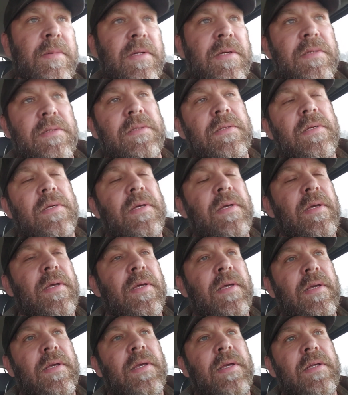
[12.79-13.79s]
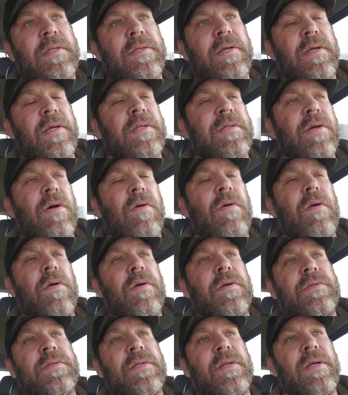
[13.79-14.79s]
because it's hard